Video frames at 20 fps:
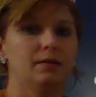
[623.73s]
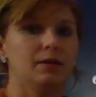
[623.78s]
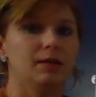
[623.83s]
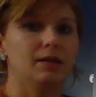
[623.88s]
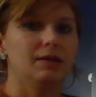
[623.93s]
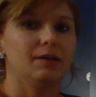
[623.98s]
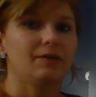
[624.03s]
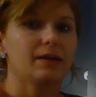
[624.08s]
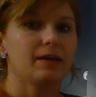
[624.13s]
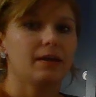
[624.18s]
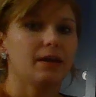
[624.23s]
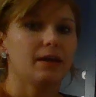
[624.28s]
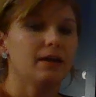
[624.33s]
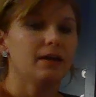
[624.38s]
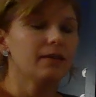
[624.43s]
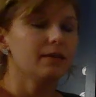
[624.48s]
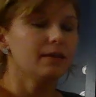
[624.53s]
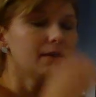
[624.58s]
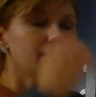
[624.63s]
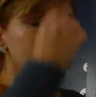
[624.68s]
I can't
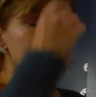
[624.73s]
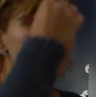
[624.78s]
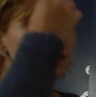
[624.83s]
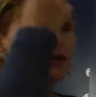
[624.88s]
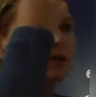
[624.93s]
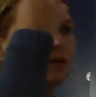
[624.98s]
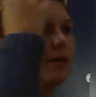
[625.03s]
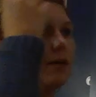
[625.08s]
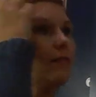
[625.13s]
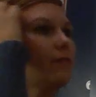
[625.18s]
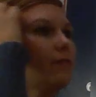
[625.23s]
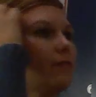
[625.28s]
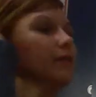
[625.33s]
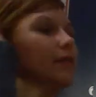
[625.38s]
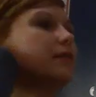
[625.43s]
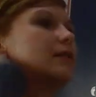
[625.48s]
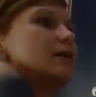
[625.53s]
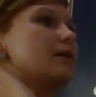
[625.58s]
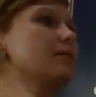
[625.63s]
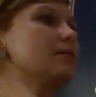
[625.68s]
think of the
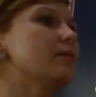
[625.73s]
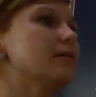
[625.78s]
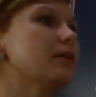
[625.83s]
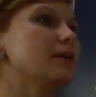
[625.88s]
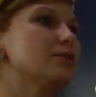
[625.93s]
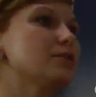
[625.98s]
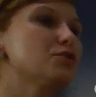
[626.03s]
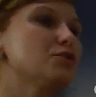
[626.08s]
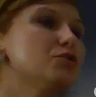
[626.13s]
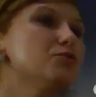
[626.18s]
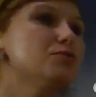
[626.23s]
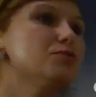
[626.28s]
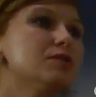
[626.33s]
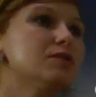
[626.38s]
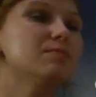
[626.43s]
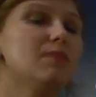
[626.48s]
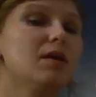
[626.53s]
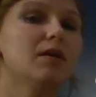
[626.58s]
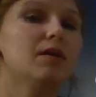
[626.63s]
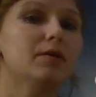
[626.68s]
number that's too smaller
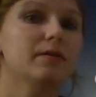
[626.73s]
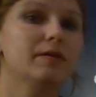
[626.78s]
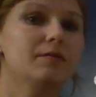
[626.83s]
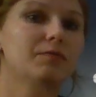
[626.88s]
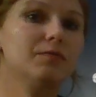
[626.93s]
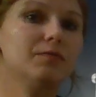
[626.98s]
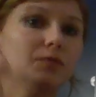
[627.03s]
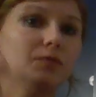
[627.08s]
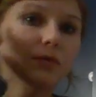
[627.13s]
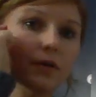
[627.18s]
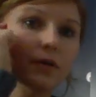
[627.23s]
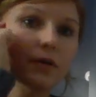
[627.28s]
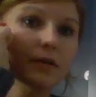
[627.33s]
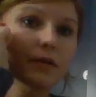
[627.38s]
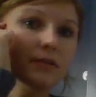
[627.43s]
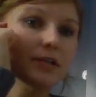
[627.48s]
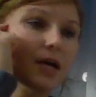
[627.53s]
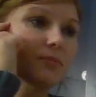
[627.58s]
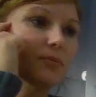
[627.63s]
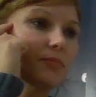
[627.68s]
than 4 at the top of
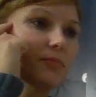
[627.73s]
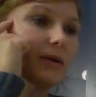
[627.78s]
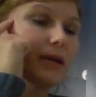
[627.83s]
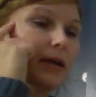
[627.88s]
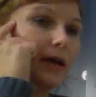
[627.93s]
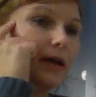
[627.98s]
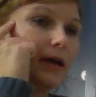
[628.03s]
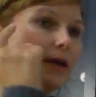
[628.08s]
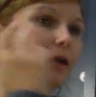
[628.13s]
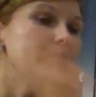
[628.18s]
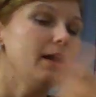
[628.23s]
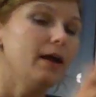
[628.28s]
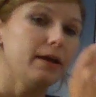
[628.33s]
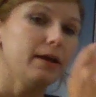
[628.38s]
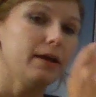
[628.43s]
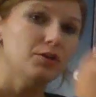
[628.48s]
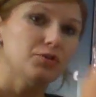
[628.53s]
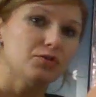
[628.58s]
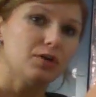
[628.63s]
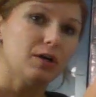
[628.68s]
my head, I can draw
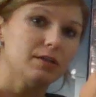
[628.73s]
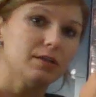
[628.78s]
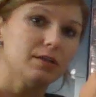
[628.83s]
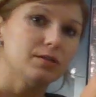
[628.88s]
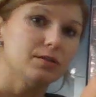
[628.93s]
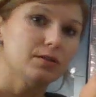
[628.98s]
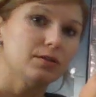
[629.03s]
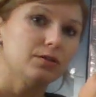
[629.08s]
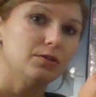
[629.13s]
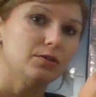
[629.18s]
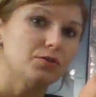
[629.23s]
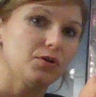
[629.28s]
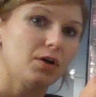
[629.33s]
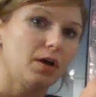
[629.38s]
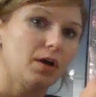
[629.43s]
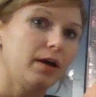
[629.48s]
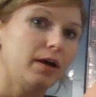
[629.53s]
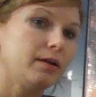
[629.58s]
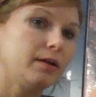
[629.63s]
a circle drawing.